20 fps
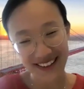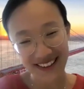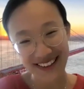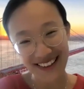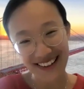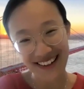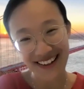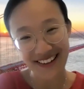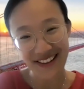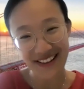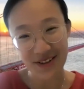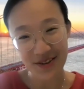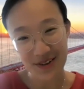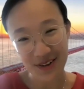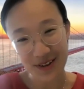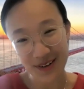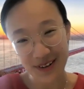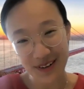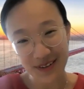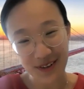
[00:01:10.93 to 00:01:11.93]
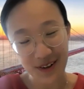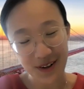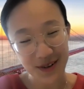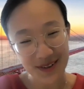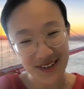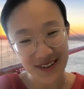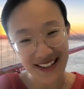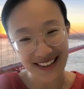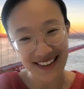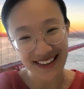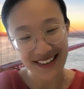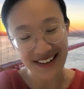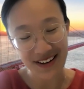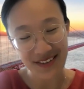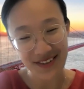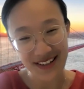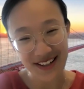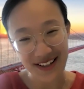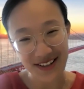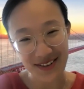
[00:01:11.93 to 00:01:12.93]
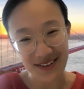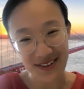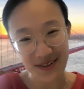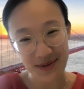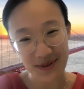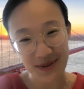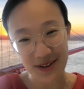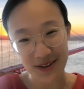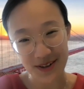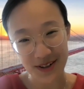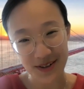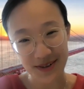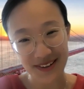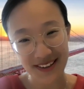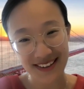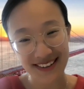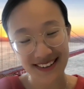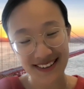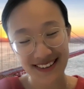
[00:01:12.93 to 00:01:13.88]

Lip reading: that kind intro and for hosting this conversation as well, Joshua.